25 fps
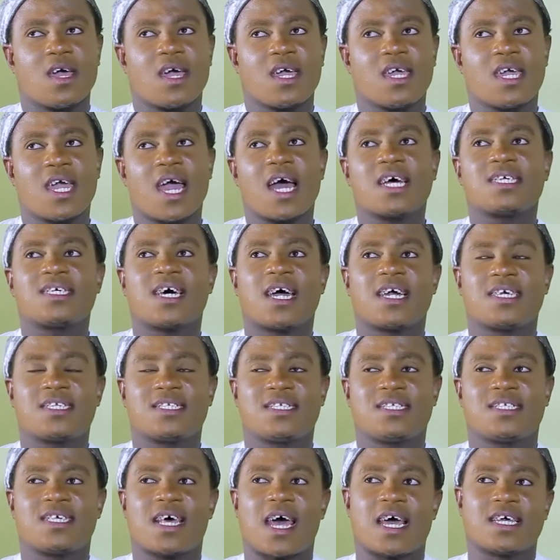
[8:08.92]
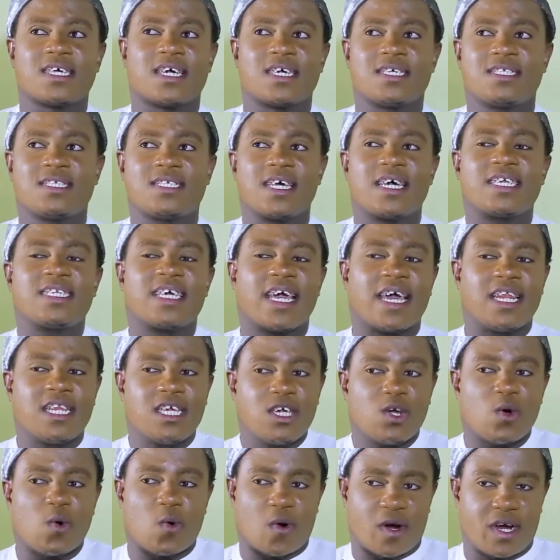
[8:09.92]
Yes, as I said
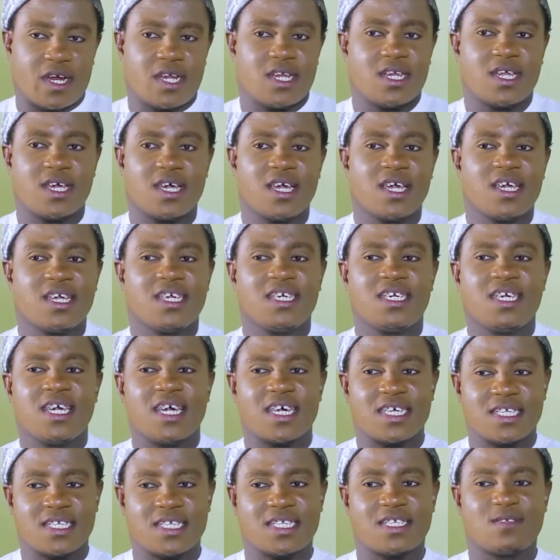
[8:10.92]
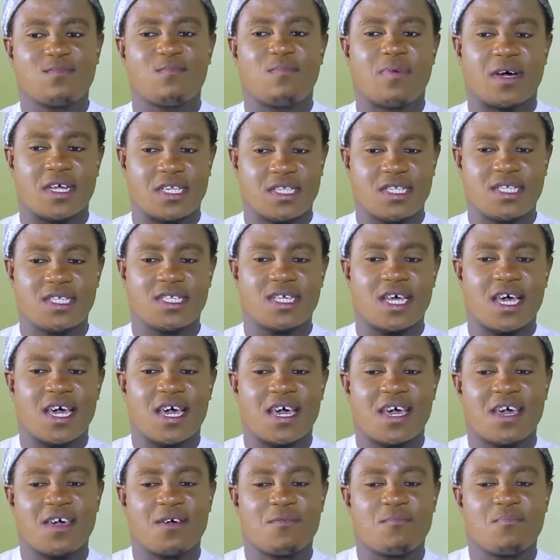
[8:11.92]
early on, yes, but
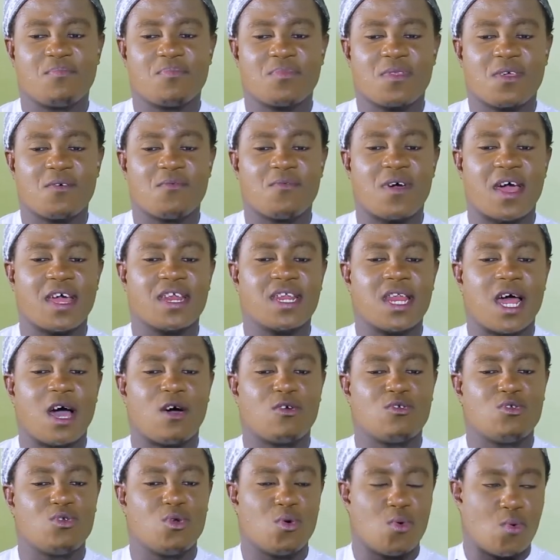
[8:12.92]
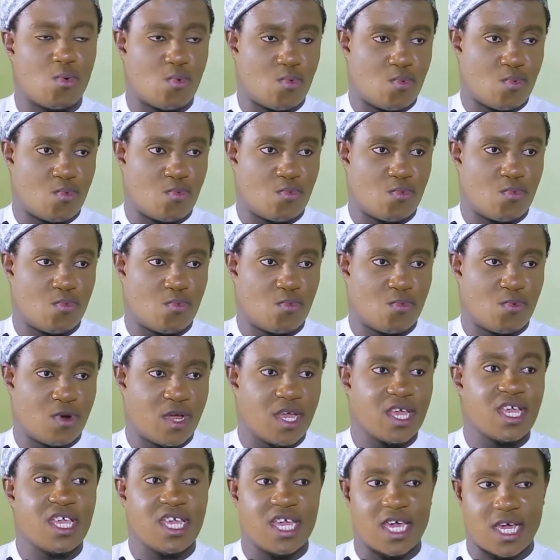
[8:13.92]
right now, no,
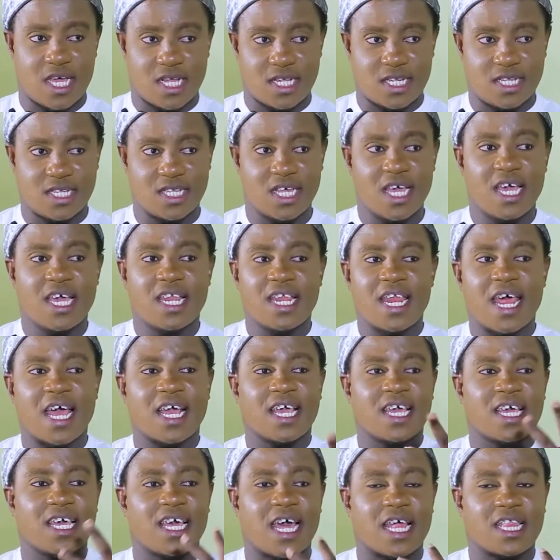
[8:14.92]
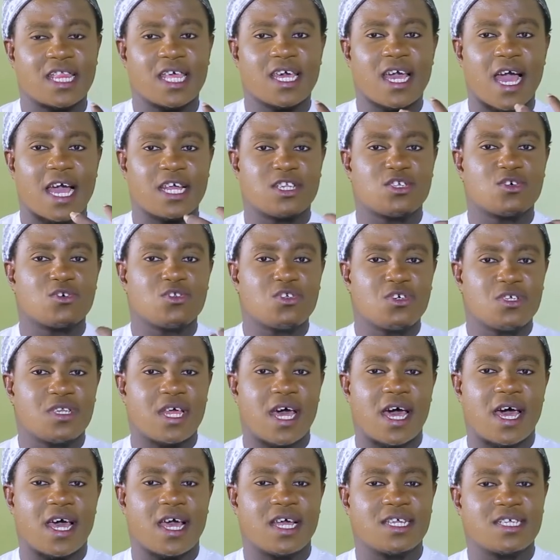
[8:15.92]
yes. Now, I think I told you
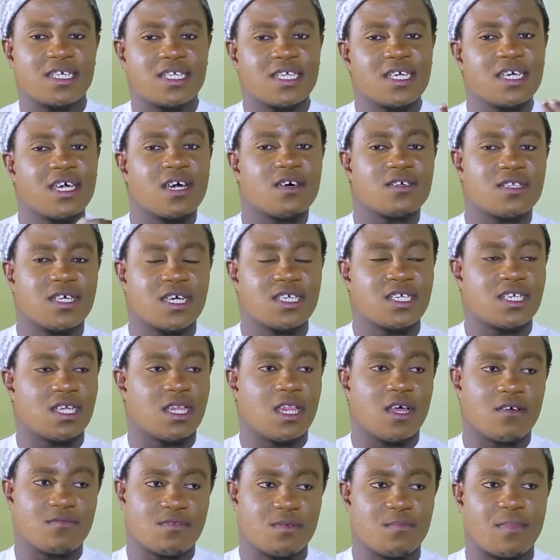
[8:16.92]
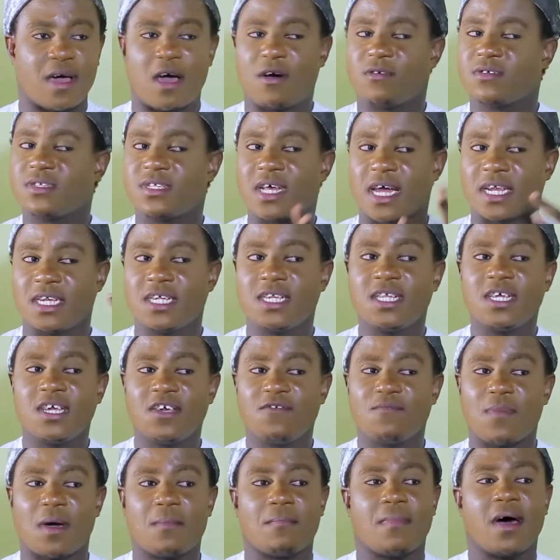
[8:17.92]
that a single girl said she loves me, but I didn't
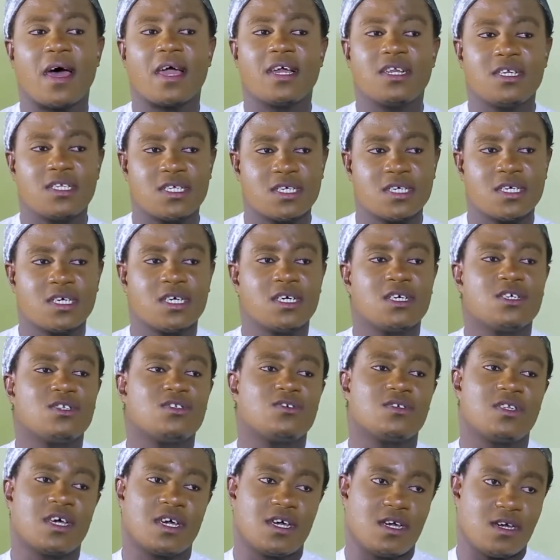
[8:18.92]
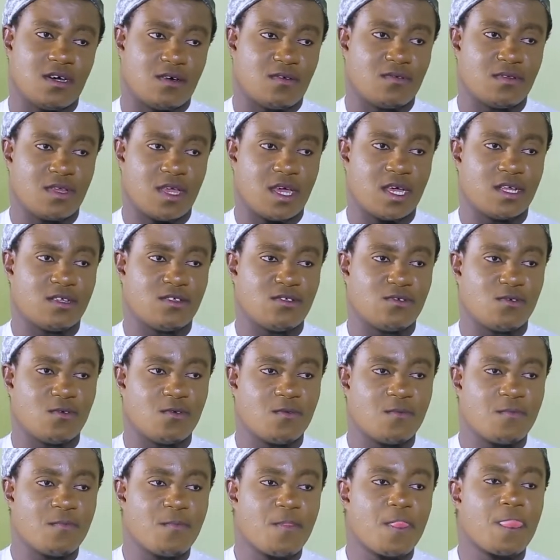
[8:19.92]
give my mind to the girl, yeah,
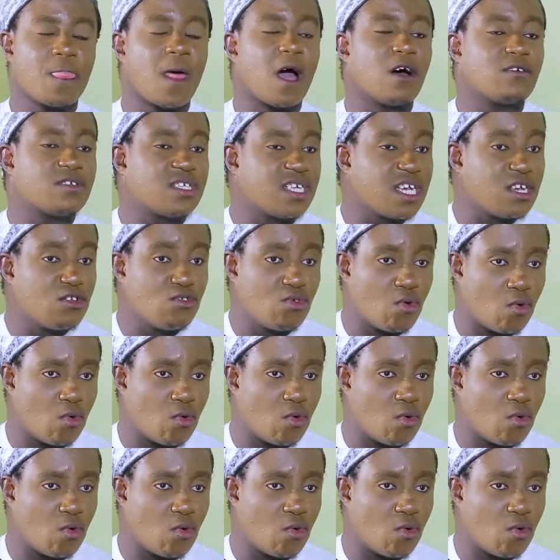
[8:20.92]
so I'll say